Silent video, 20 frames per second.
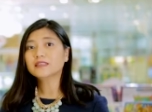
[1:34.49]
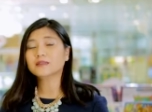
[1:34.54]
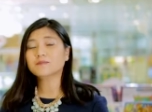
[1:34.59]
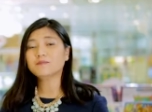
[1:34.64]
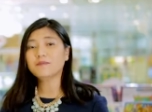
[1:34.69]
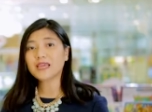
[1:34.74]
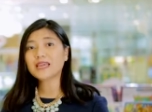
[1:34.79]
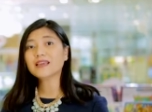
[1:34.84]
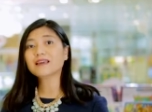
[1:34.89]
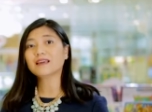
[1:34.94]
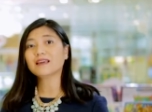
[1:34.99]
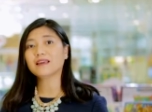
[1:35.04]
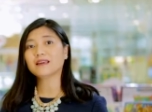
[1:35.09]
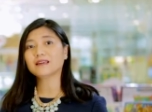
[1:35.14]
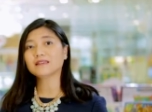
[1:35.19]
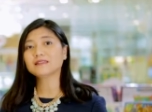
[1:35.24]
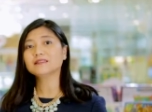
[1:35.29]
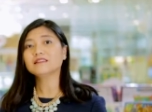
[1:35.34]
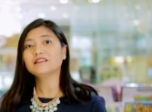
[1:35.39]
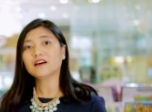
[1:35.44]
that make
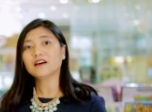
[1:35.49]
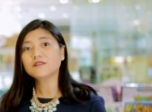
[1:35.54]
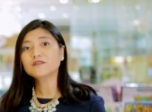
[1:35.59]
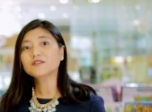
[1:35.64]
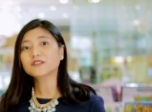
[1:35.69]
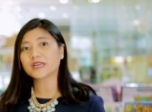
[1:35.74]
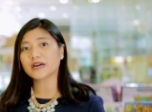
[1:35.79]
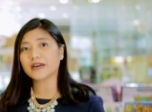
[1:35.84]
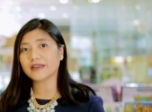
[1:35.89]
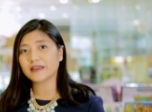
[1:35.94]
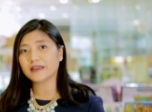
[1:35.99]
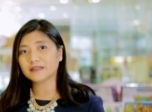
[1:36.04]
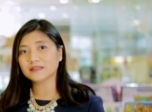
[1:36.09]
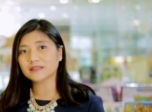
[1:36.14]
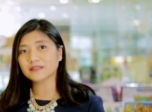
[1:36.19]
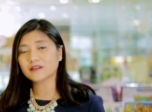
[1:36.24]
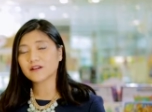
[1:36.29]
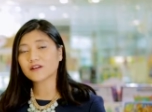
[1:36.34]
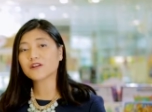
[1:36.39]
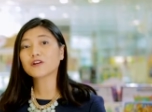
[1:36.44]
kids love
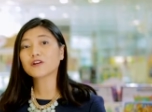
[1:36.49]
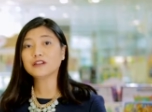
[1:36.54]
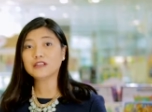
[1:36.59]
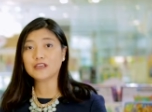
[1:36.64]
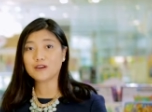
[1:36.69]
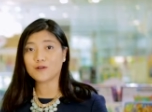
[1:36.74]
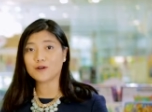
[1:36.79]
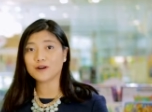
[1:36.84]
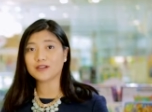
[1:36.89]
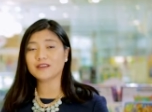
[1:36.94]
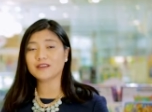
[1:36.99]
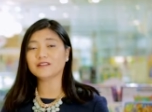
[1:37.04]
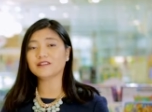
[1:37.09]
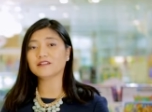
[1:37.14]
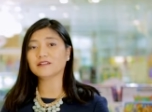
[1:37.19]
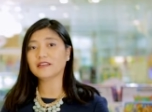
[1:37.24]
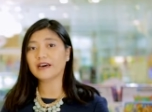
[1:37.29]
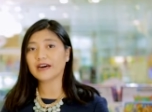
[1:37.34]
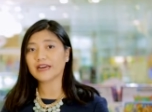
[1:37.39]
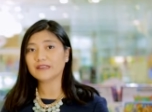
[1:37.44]
science early on in
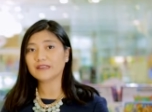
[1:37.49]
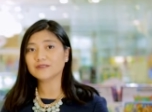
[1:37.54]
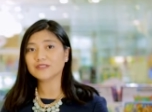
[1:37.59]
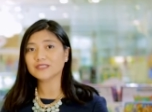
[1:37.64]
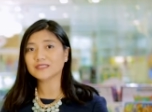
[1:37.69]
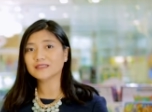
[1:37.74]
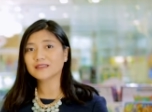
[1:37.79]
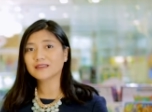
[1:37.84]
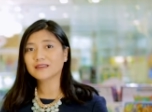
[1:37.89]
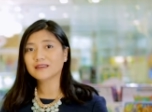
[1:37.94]
their lives.